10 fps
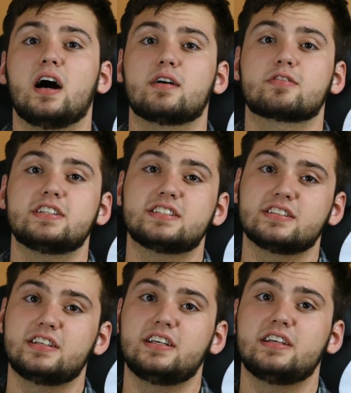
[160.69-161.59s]

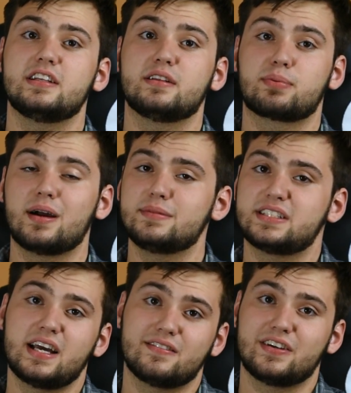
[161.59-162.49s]
Recently, the problem he's
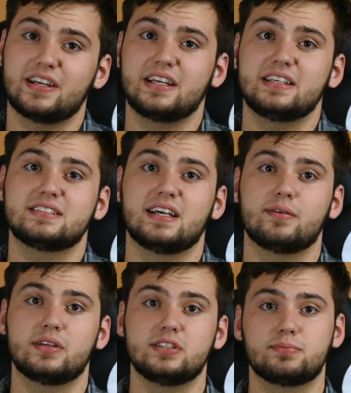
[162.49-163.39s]
having is that
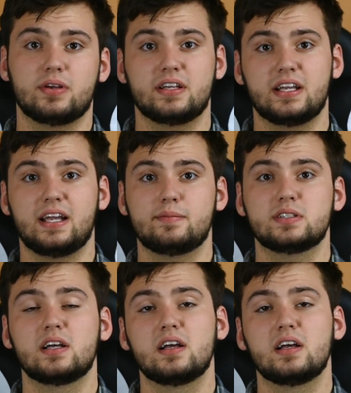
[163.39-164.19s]
when he's playing games,